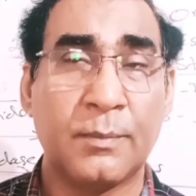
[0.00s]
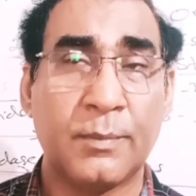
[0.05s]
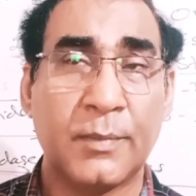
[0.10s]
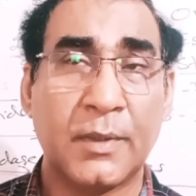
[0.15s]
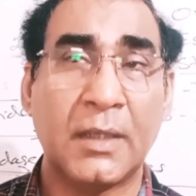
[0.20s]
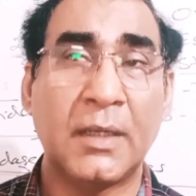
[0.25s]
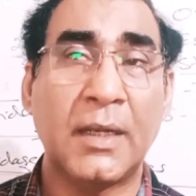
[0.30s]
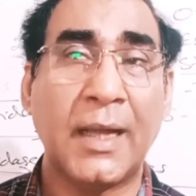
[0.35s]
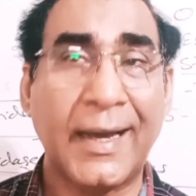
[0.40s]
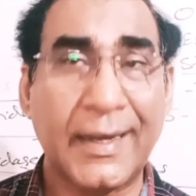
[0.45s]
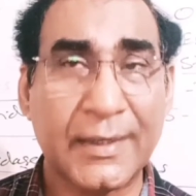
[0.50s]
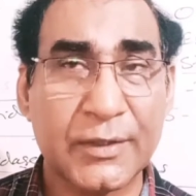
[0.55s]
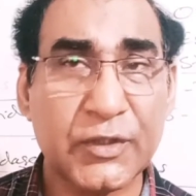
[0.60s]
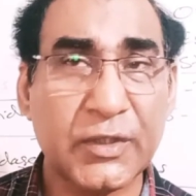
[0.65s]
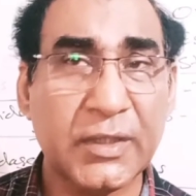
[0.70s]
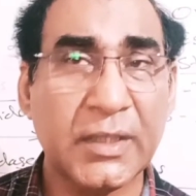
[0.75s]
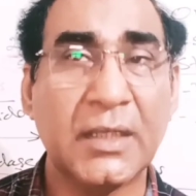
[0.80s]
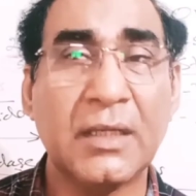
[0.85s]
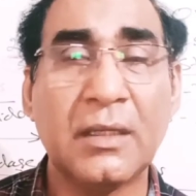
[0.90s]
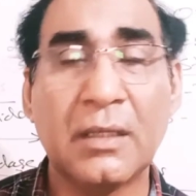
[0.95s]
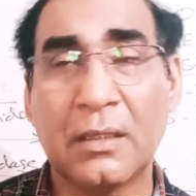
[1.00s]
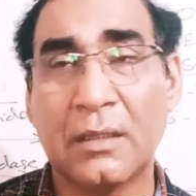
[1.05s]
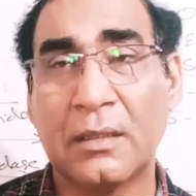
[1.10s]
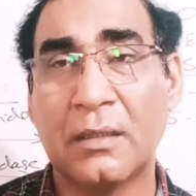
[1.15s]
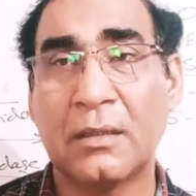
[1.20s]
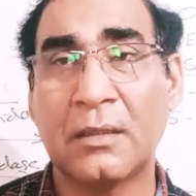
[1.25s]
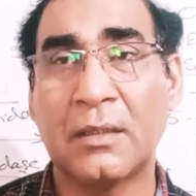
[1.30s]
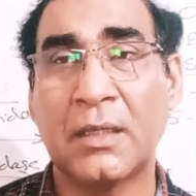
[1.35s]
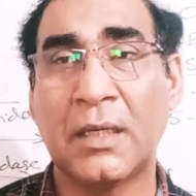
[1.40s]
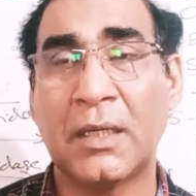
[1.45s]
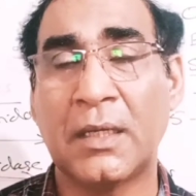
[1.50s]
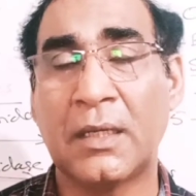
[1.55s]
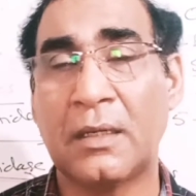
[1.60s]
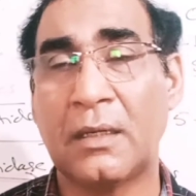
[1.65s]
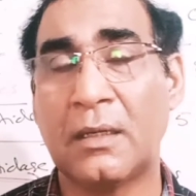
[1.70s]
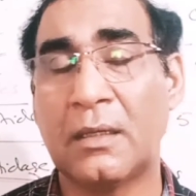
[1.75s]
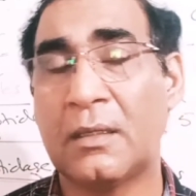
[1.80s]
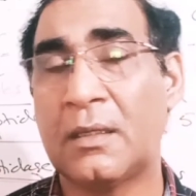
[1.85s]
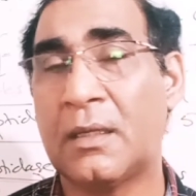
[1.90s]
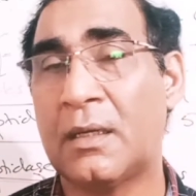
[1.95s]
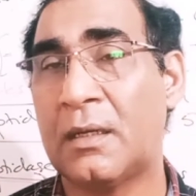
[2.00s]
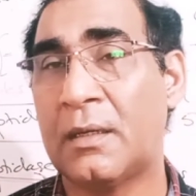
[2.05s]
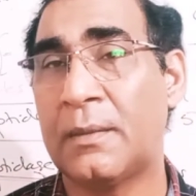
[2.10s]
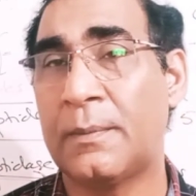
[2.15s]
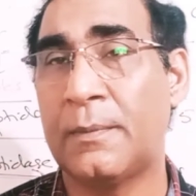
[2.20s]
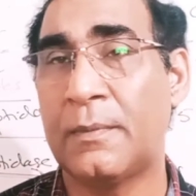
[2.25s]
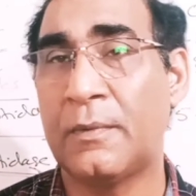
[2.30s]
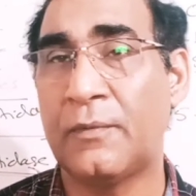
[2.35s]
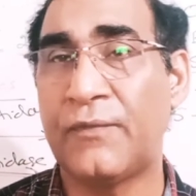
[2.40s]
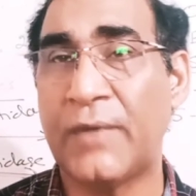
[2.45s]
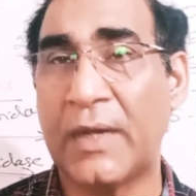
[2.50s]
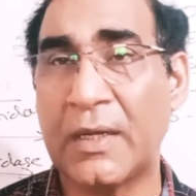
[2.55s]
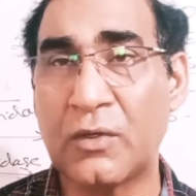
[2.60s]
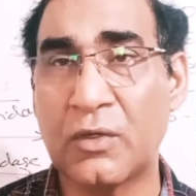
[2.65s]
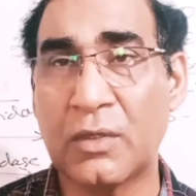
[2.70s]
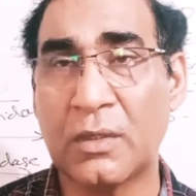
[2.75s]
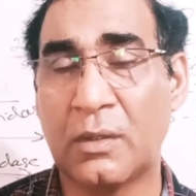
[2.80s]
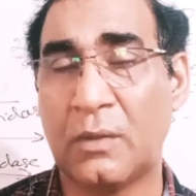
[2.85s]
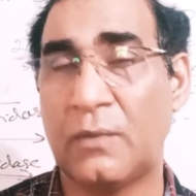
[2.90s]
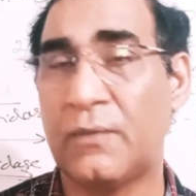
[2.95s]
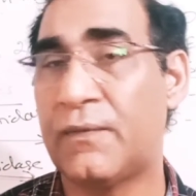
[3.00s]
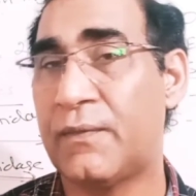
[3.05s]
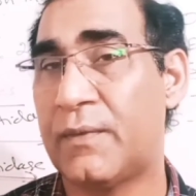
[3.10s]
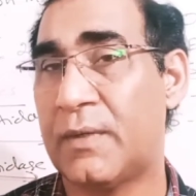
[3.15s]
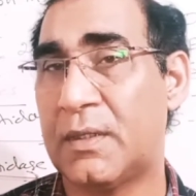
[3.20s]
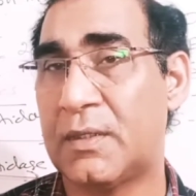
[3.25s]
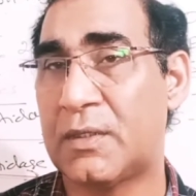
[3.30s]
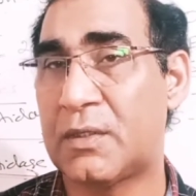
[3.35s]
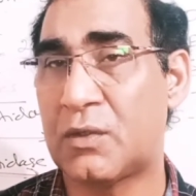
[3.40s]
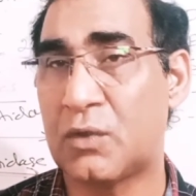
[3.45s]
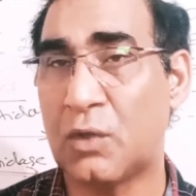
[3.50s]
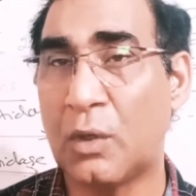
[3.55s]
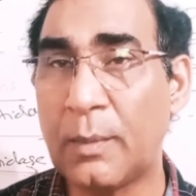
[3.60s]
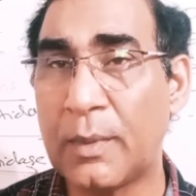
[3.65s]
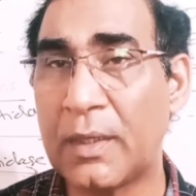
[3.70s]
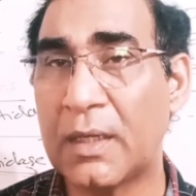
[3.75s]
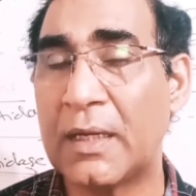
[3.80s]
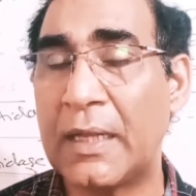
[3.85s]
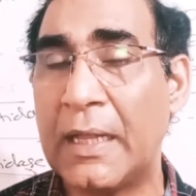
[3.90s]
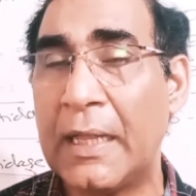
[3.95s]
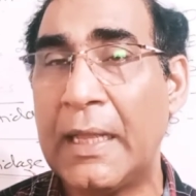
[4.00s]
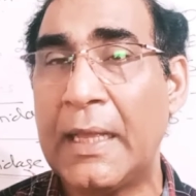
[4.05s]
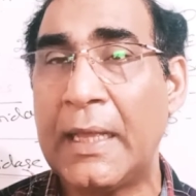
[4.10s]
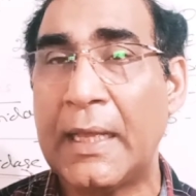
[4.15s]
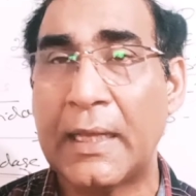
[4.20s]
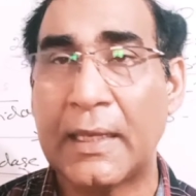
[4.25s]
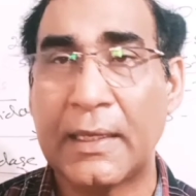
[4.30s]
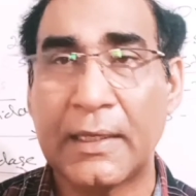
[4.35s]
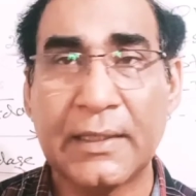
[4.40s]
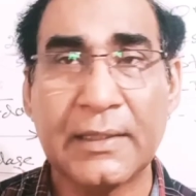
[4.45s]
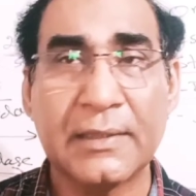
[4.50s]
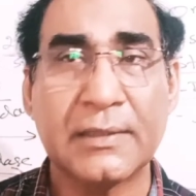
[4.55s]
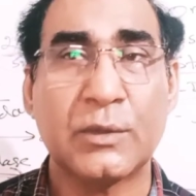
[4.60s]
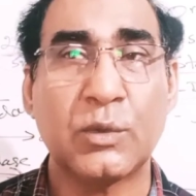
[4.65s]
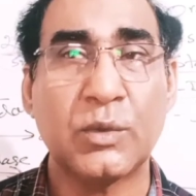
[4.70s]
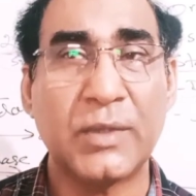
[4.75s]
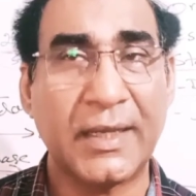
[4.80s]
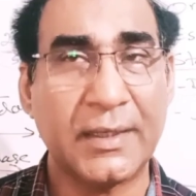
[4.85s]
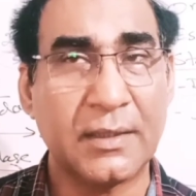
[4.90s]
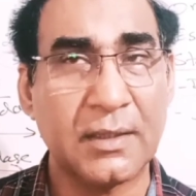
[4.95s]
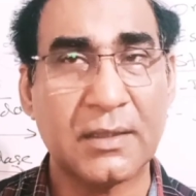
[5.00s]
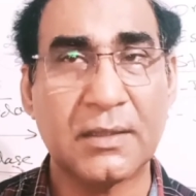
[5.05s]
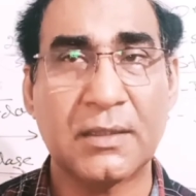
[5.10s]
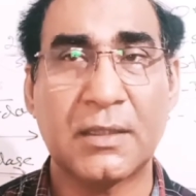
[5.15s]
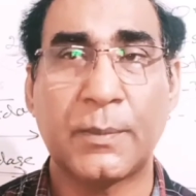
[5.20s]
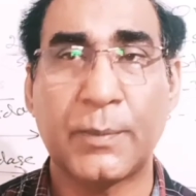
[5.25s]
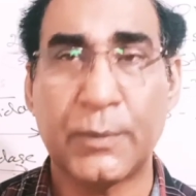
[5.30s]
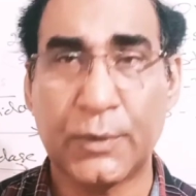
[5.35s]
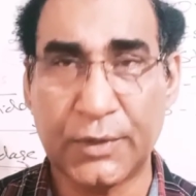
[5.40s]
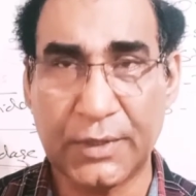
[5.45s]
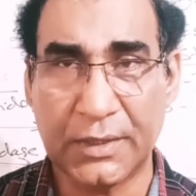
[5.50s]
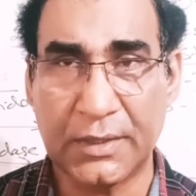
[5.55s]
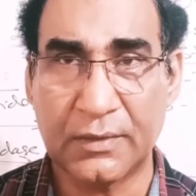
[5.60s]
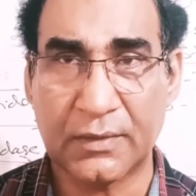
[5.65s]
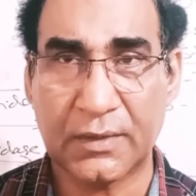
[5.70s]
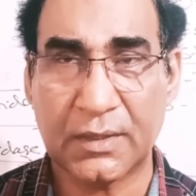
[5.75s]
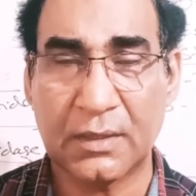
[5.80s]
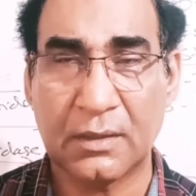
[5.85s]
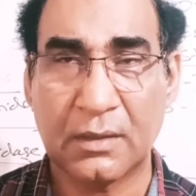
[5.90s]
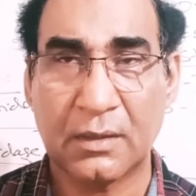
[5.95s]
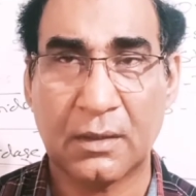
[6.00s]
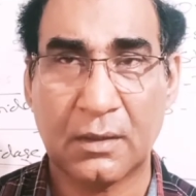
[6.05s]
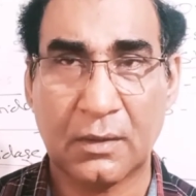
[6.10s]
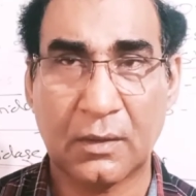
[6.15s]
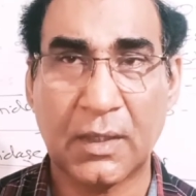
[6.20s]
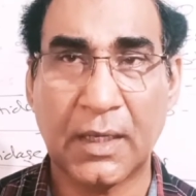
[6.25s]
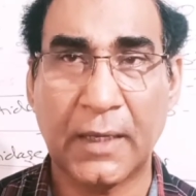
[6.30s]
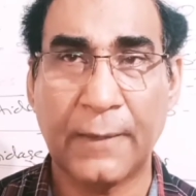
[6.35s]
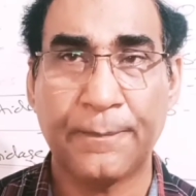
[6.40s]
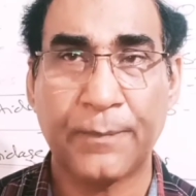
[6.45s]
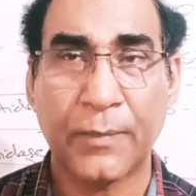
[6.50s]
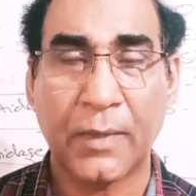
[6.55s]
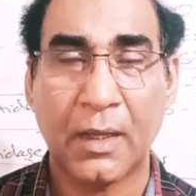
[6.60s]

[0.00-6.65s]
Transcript: Largely, the function of stomach is to digest the proteins. Okay.